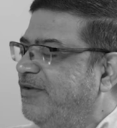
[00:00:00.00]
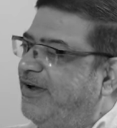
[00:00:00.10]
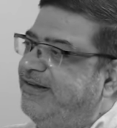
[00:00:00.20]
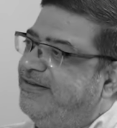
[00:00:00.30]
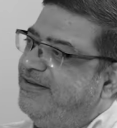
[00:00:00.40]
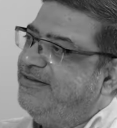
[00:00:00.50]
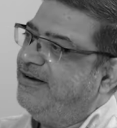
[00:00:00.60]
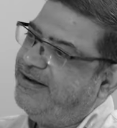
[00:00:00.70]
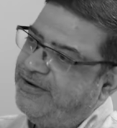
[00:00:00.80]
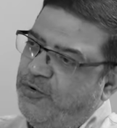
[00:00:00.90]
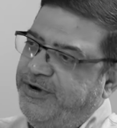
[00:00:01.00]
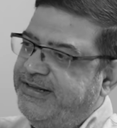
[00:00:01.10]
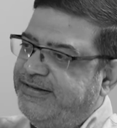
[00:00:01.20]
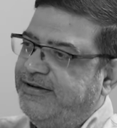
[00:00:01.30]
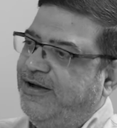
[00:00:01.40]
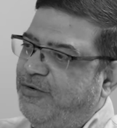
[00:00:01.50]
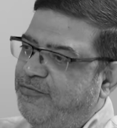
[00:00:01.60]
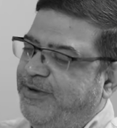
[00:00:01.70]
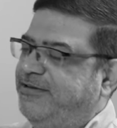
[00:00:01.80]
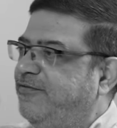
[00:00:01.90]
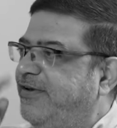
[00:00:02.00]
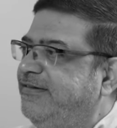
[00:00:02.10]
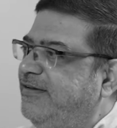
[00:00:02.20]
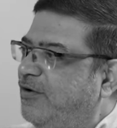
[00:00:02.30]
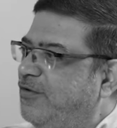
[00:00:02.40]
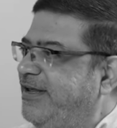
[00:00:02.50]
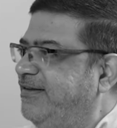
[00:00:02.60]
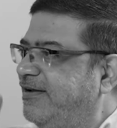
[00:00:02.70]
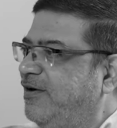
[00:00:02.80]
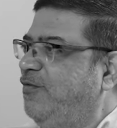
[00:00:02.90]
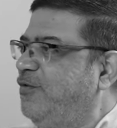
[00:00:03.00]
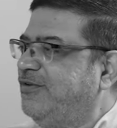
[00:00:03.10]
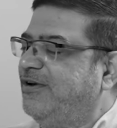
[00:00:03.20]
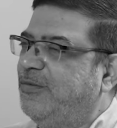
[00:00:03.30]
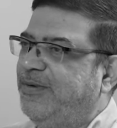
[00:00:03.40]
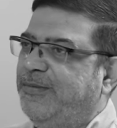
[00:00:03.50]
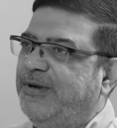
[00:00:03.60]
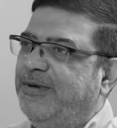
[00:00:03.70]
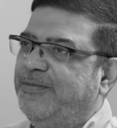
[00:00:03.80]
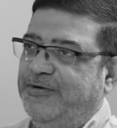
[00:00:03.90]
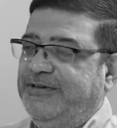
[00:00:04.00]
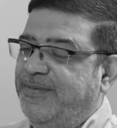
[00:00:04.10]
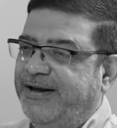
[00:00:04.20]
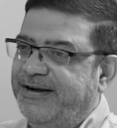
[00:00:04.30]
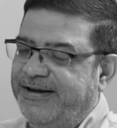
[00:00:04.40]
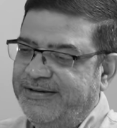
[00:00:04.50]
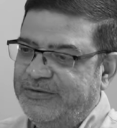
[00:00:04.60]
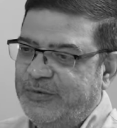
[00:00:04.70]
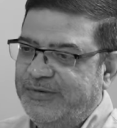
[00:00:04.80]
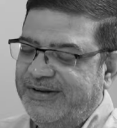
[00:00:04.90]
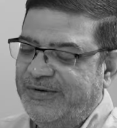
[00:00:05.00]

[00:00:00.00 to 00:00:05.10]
one says that hey, coding sikhao, personal finance sikhao, ye sikhao, wo sikhao, blah blah blah, because apparently our schools are